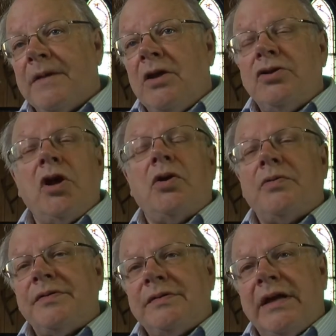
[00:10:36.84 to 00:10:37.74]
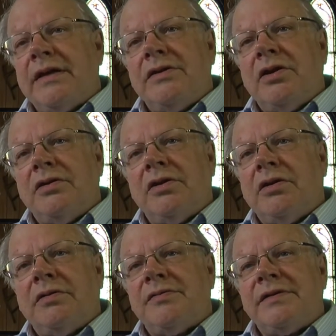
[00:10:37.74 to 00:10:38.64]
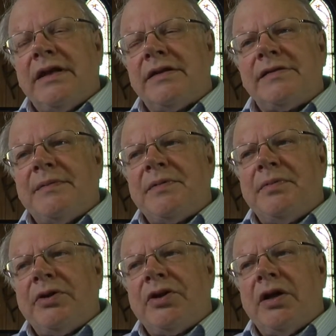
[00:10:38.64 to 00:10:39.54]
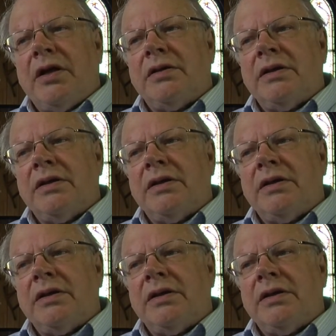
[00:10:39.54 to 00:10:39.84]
No, it was not. No, it was not acceptable at all